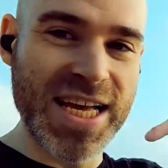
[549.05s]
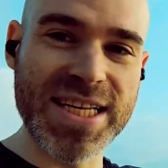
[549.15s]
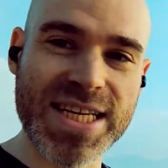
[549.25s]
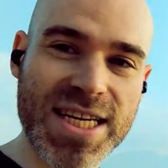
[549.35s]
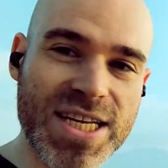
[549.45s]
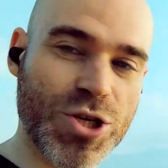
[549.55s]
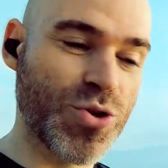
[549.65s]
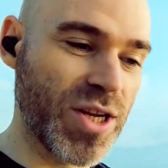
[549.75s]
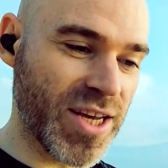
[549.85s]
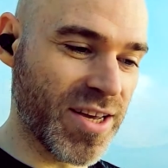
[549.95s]
He's
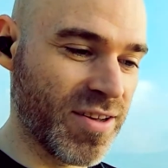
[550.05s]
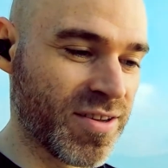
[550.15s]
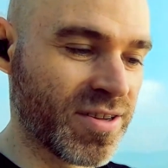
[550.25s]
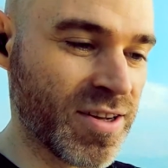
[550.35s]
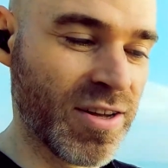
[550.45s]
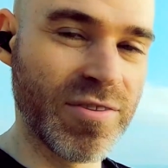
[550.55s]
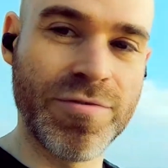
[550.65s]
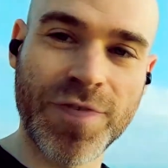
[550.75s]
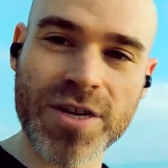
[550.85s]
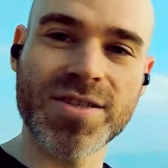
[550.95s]
literally
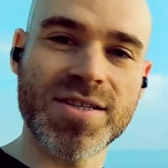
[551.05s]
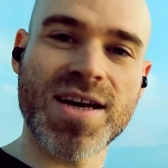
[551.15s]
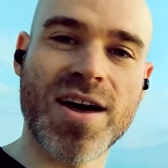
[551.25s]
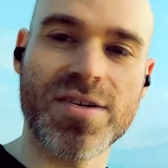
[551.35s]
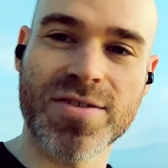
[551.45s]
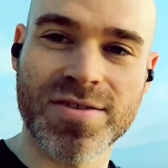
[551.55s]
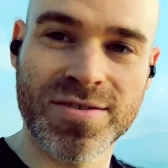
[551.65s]
fucked his health